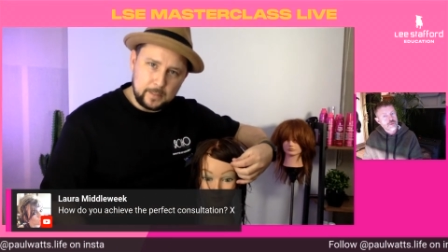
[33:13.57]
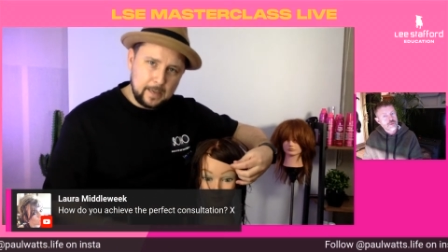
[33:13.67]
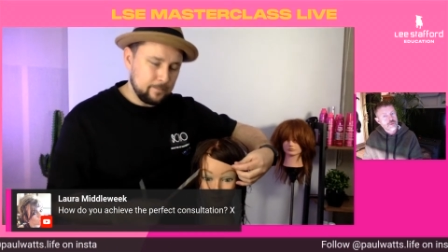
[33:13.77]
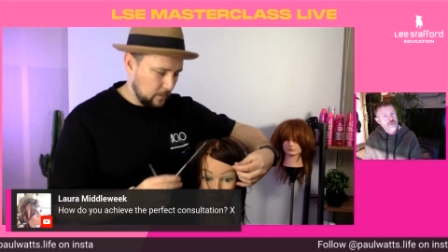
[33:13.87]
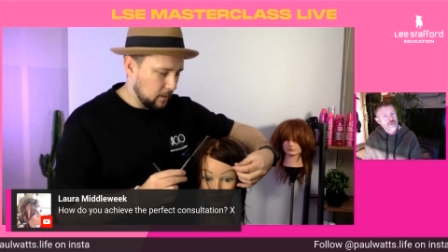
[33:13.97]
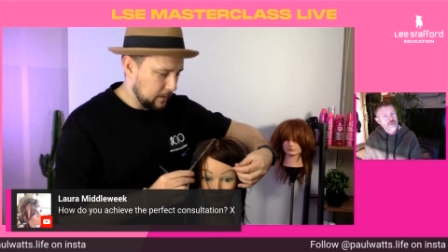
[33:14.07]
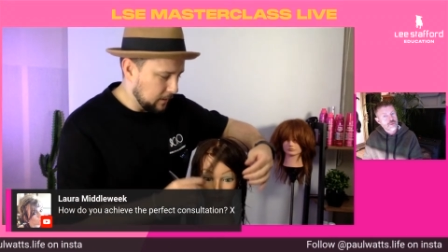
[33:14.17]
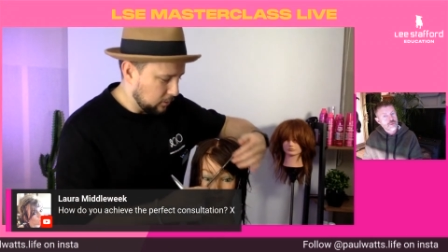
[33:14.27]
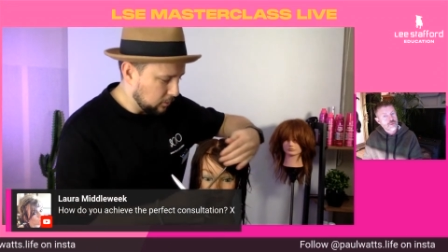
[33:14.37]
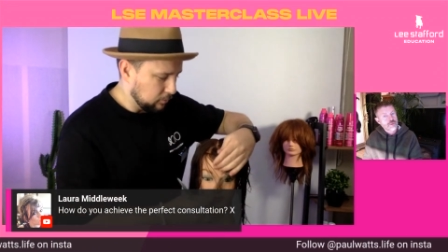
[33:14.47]
Yeah. Okay,
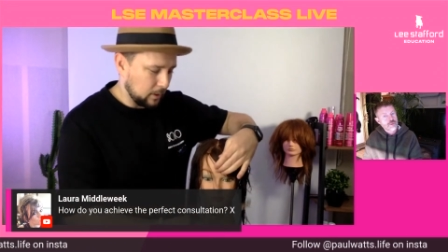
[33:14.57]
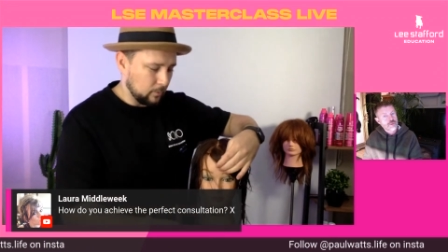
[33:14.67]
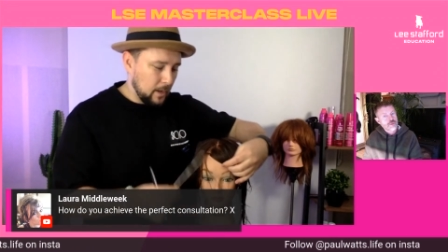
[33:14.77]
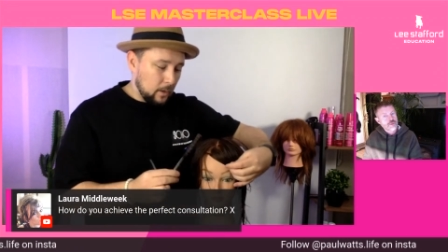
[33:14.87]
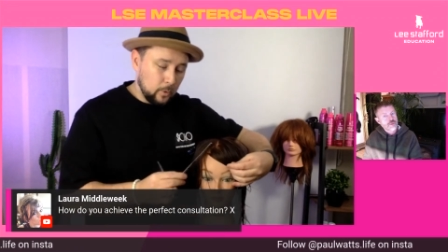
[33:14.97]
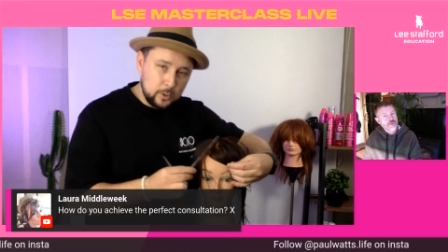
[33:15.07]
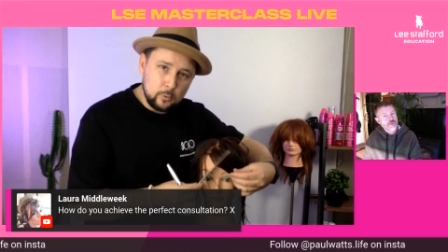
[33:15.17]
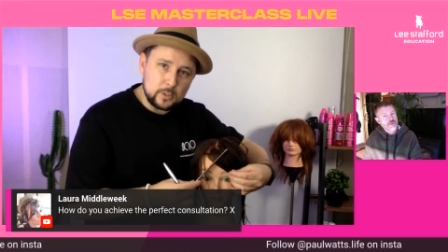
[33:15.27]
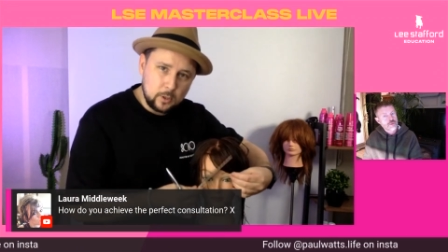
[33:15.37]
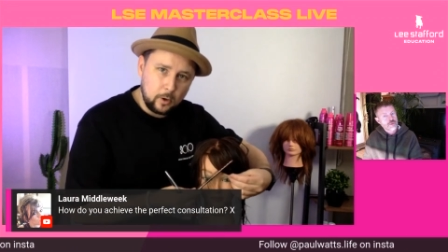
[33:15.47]
cool. So we're going to
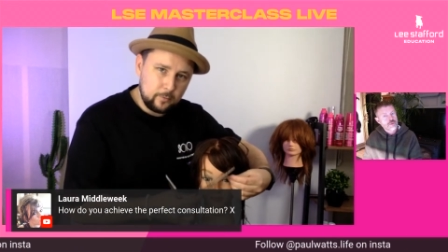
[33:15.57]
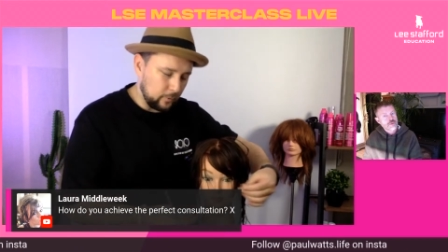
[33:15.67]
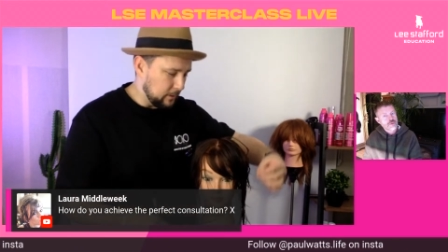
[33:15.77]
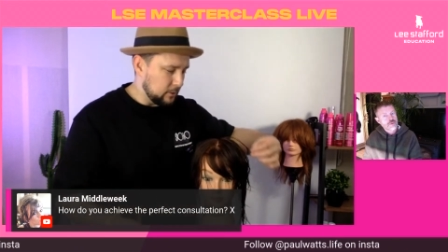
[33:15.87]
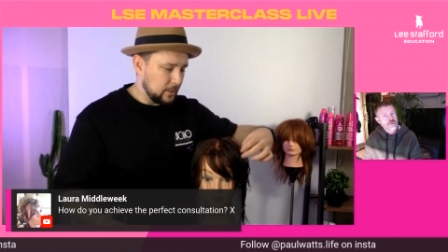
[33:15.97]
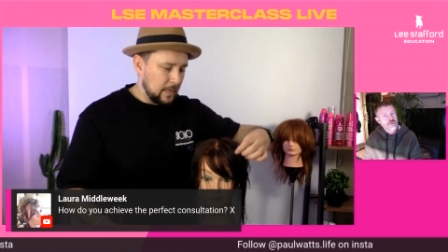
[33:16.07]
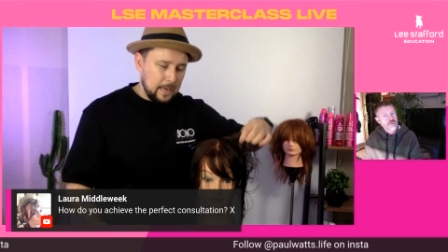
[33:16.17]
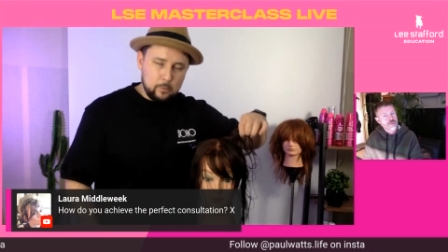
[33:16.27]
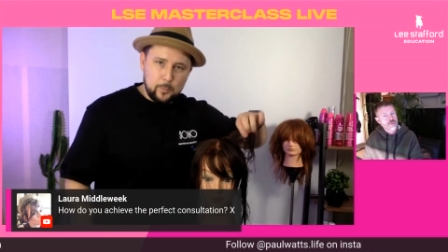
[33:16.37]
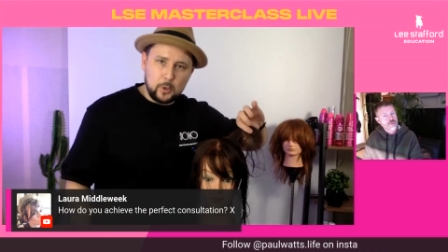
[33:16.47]
do a side fringe
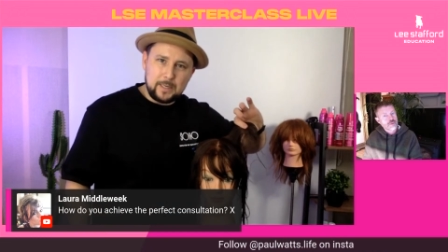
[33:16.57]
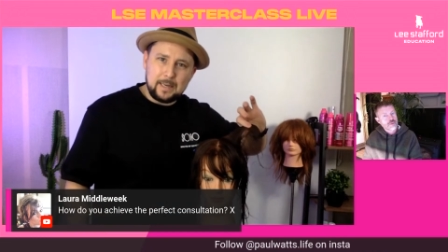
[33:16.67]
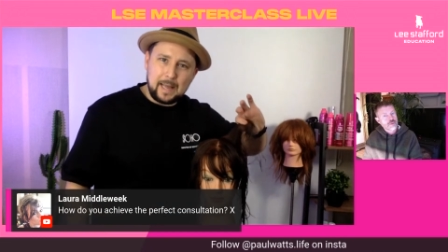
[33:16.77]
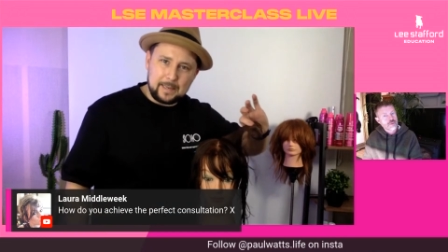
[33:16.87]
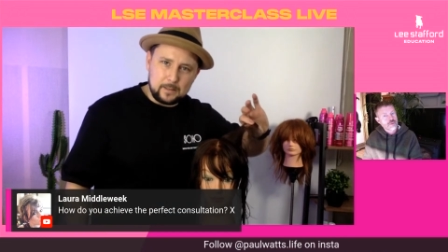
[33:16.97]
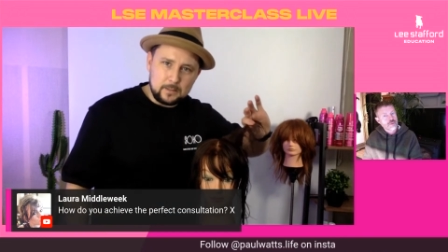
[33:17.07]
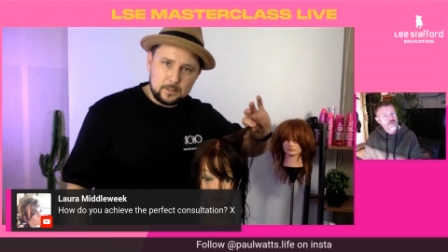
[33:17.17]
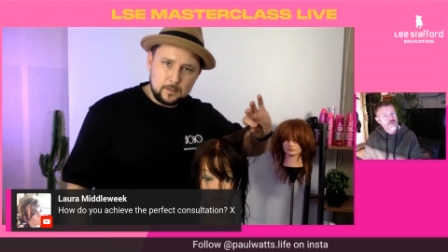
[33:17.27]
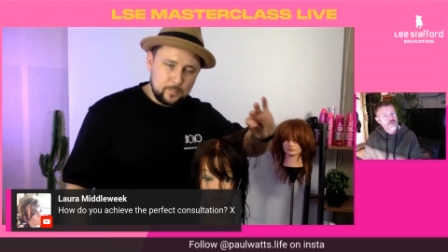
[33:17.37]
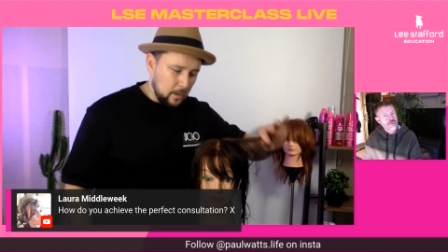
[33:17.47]
and we're putting in
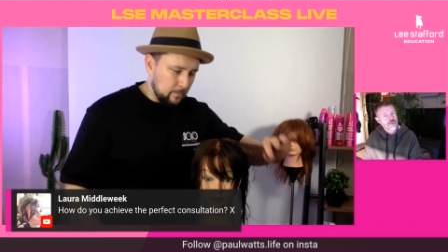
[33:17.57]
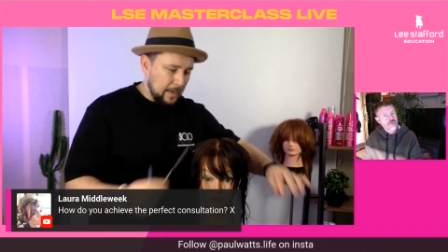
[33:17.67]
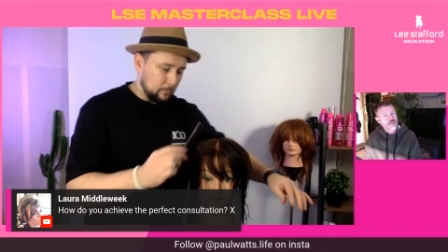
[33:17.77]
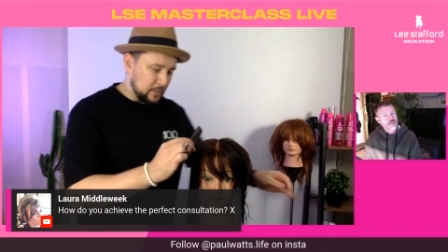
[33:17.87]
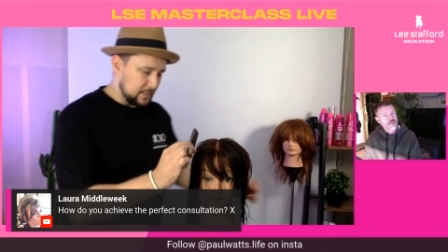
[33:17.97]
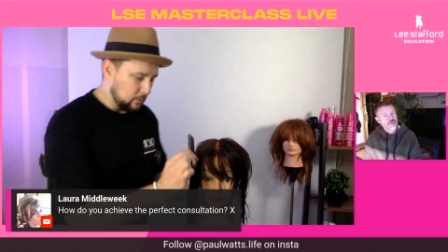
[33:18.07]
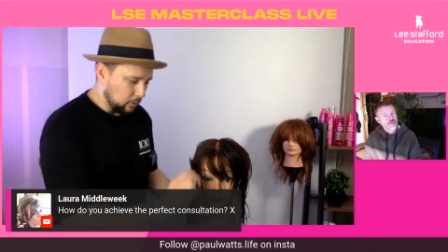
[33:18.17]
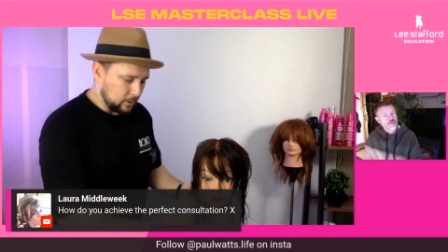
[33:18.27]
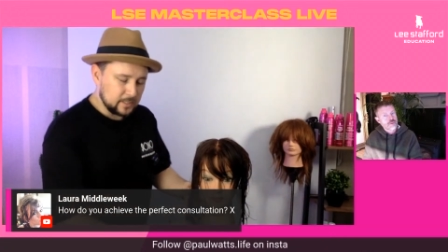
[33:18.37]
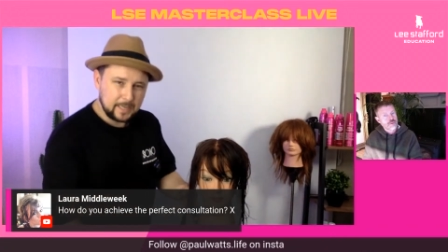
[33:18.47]
layers and we're still
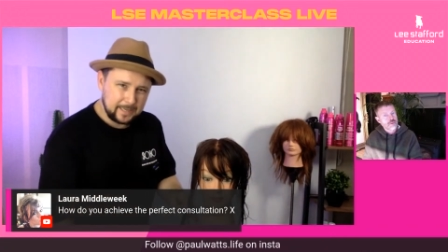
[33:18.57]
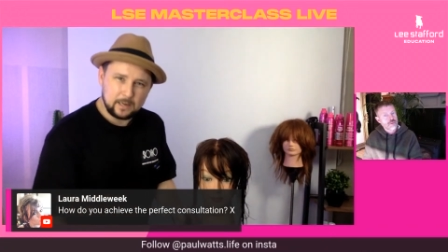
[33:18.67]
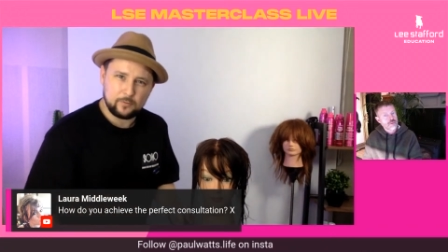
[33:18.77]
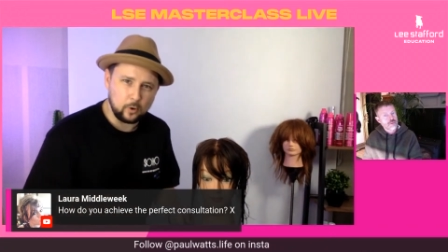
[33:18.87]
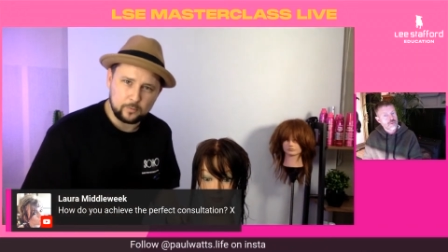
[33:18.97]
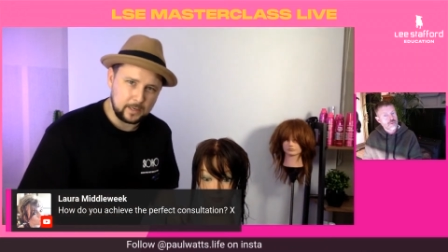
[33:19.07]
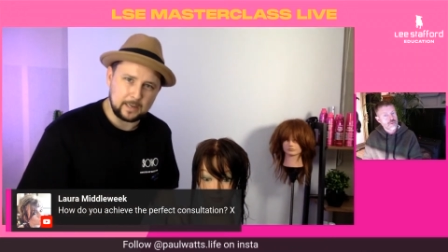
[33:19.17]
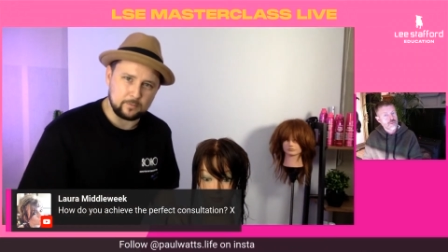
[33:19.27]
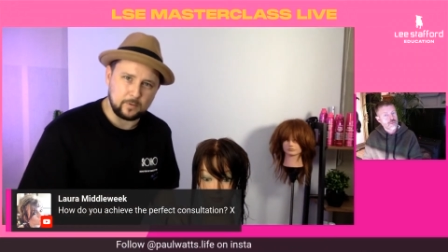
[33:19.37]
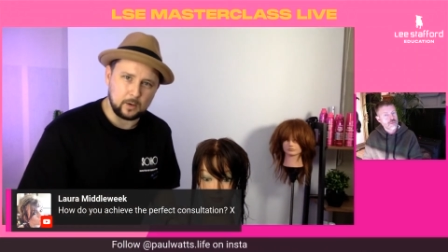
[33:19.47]
not going to take anything off the
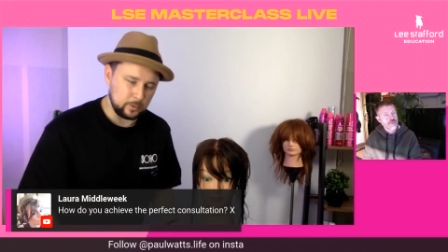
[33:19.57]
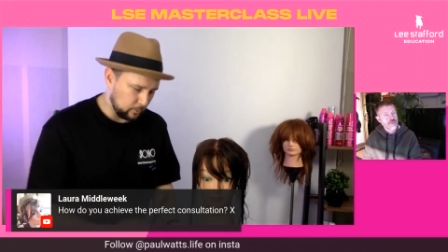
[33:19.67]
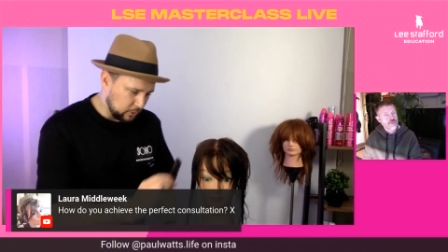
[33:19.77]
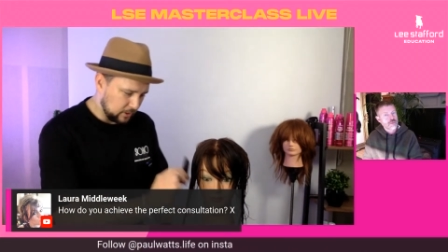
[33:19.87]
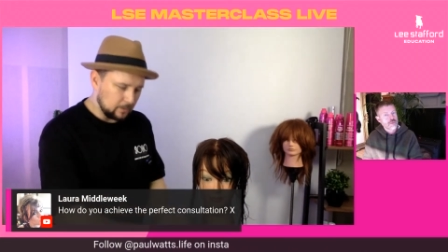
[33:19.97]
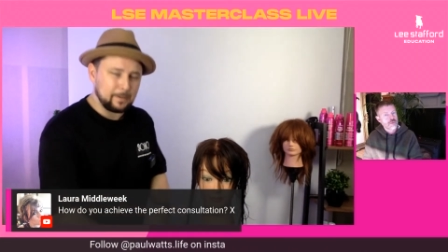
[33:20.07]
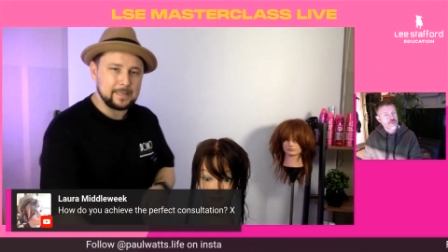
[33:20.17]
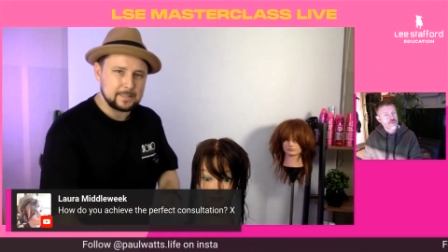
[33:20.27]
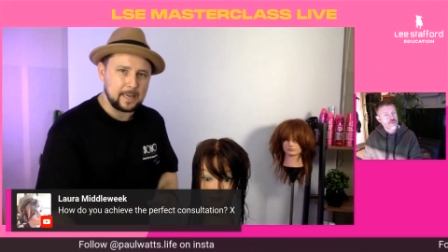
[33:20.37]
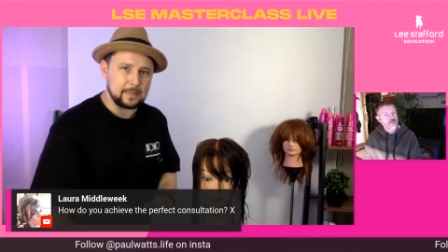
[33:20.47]
length, are we? We're just going to
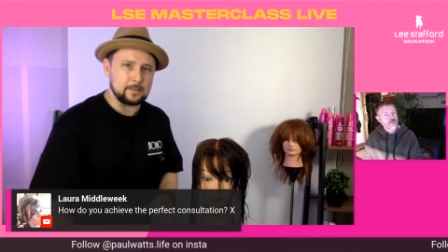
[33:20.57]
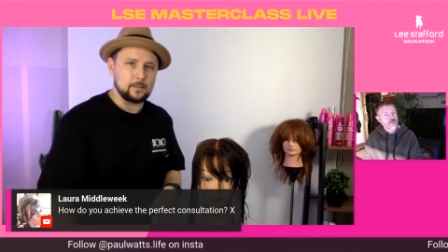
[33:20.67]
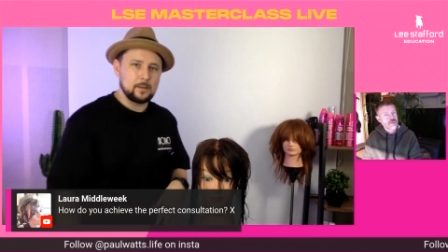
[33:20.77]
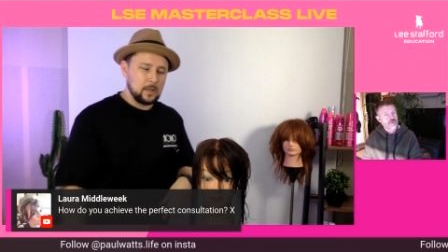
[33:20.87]
maintain.